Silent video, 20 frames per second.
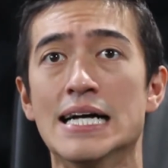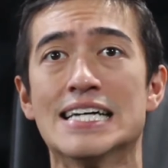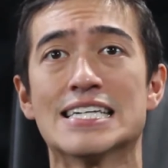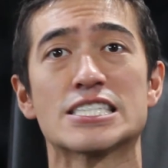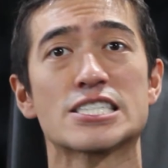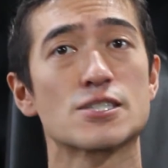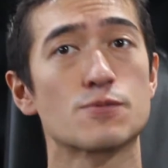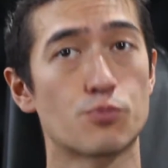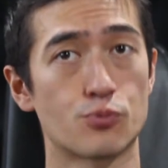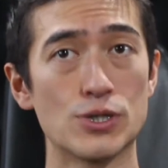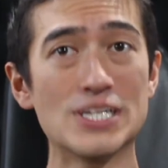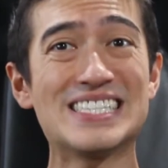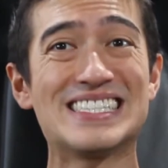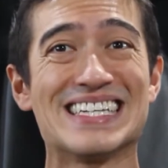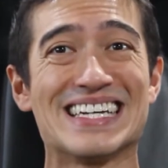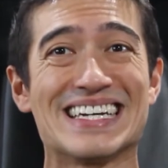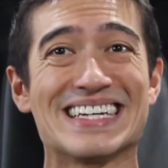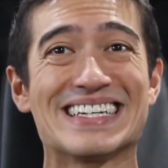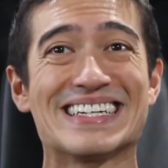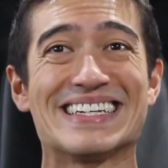
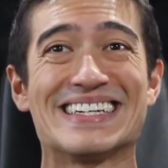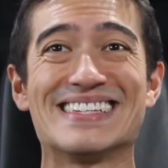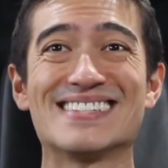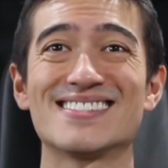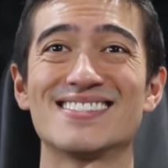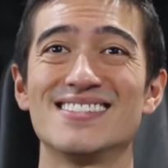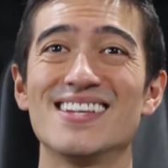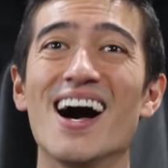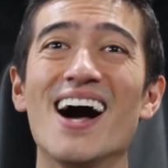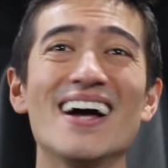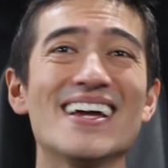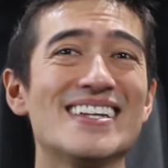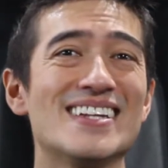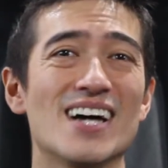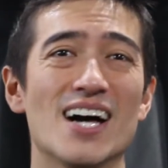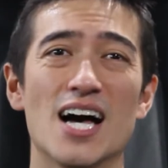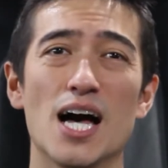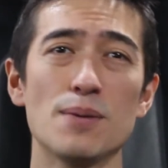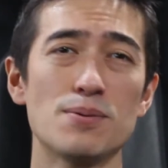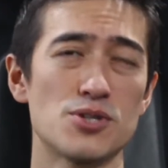Sprinting is not an
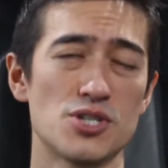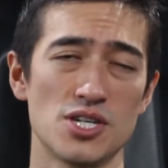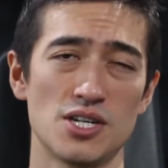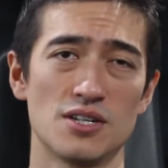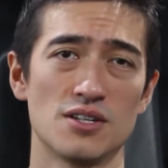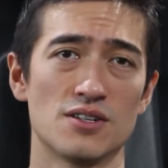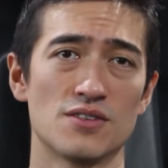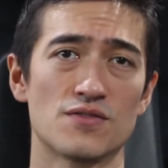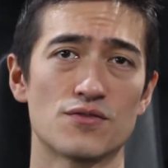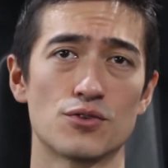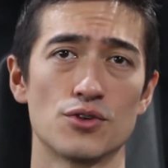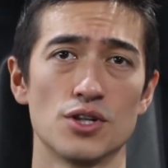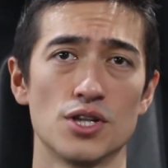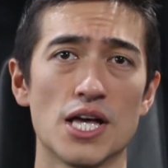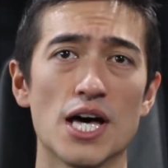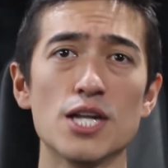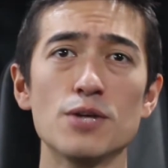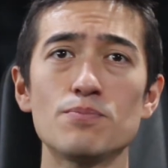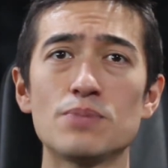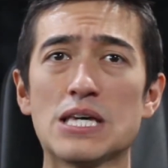option for a
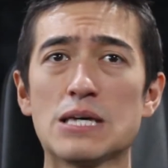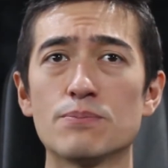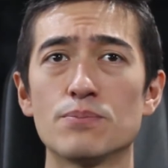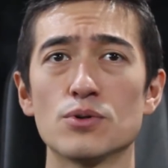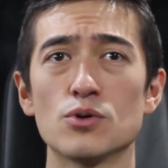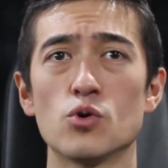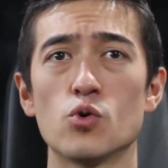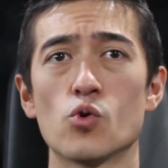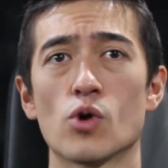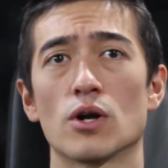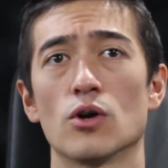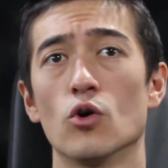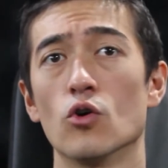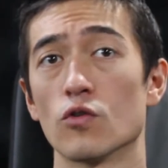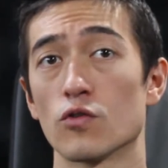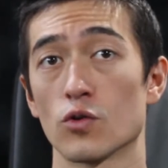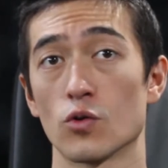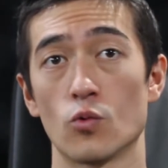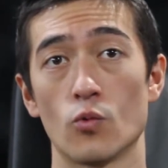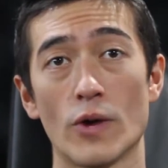lot of people who are
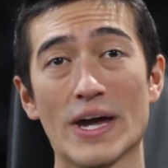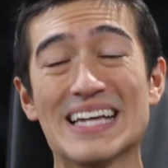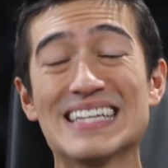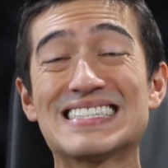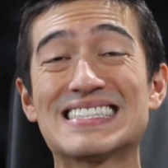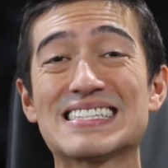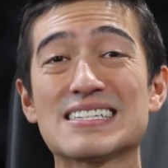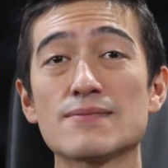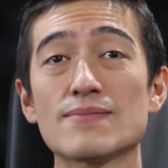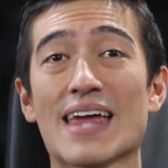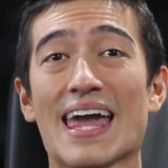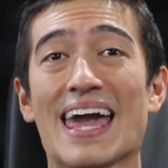overweight,